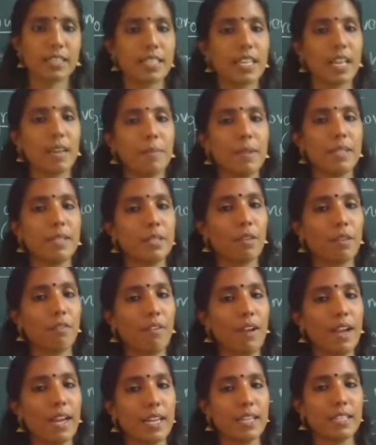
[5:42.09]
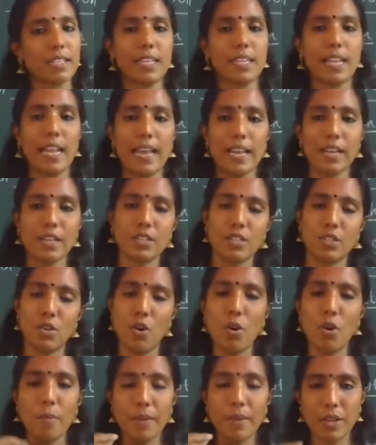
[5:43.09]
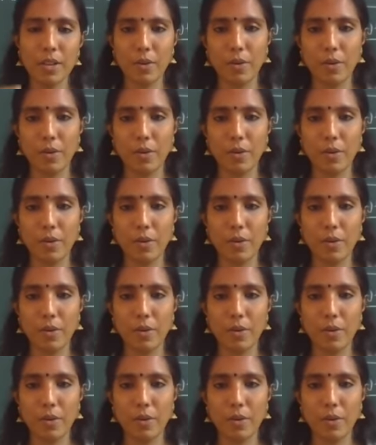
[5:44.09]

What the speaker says: same esophagus, like so many